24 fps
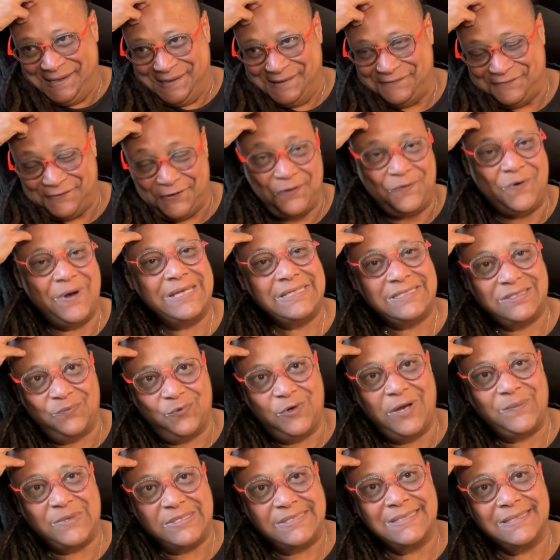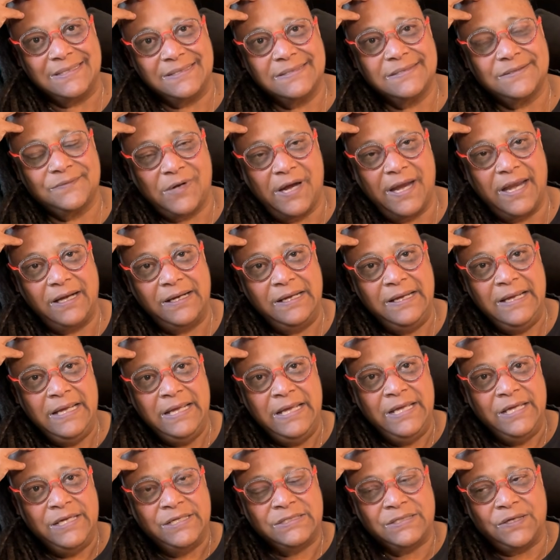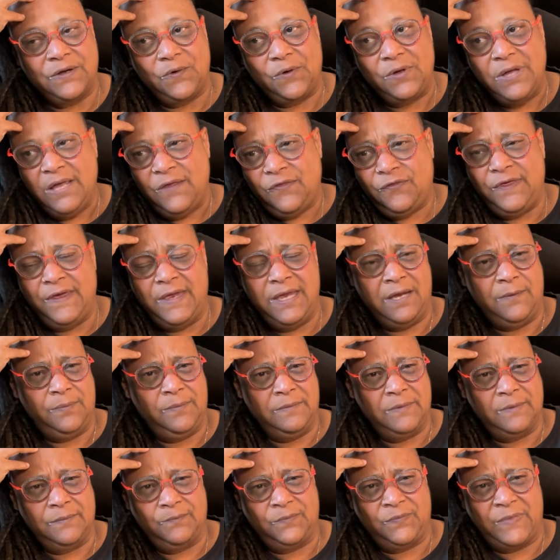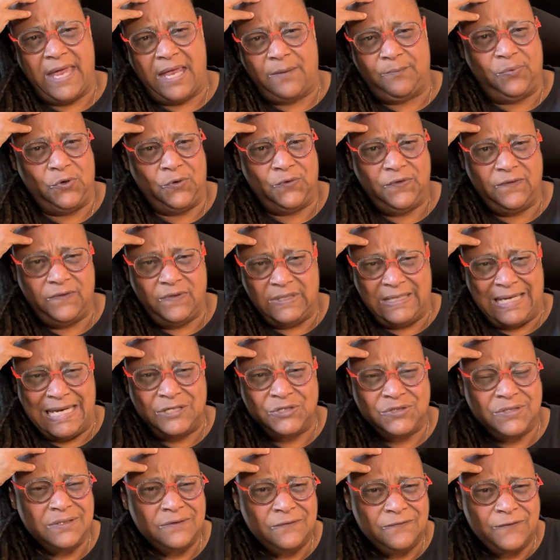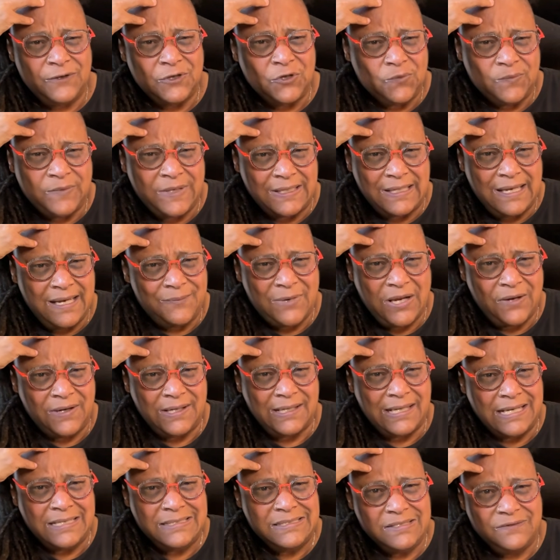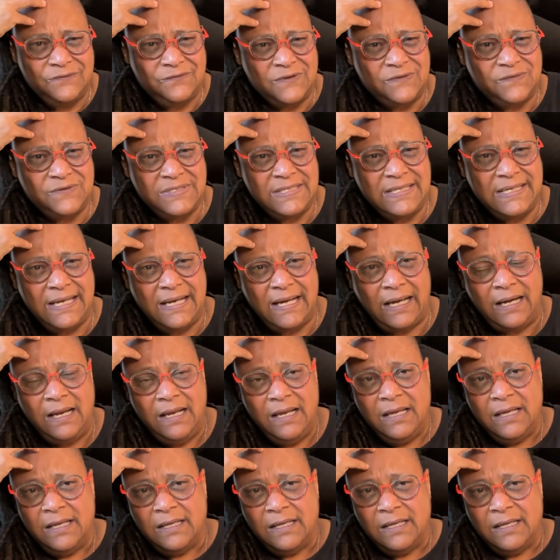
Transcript: For the white supremacists, right? So think that Birth of a Nation film that came out in 1915,